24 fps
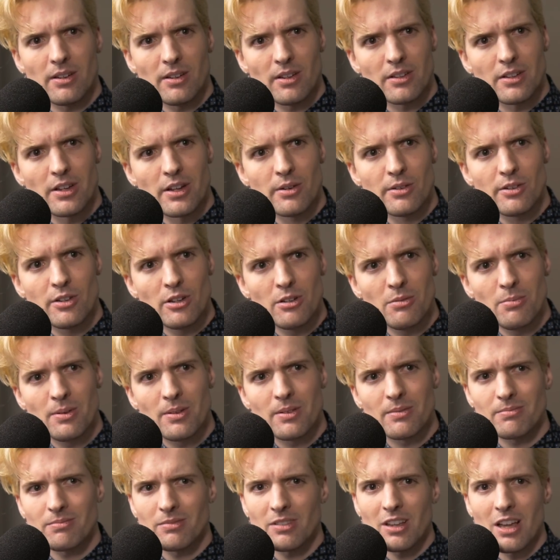on YouTube,
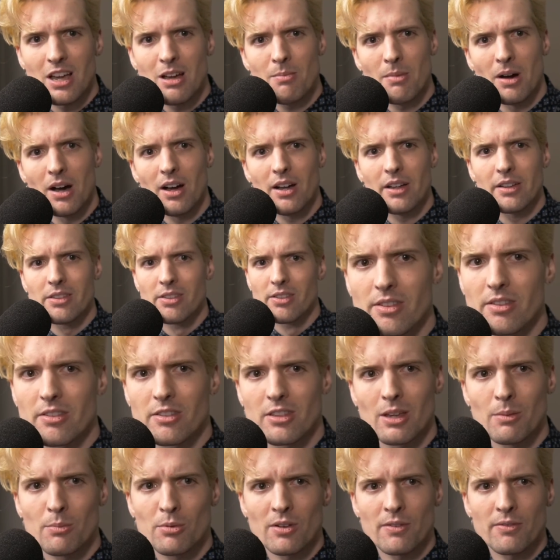come on,
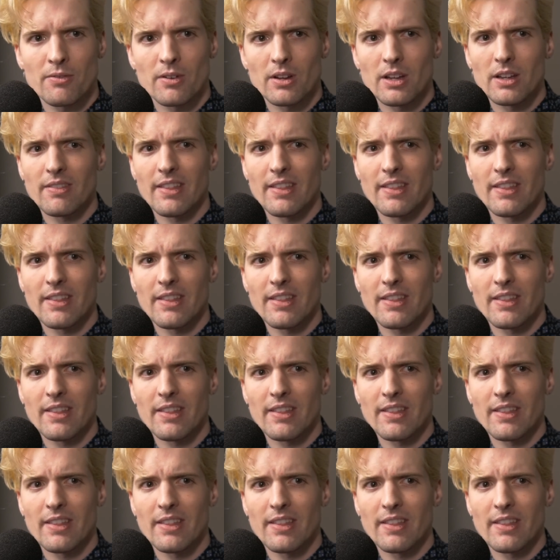subs are free.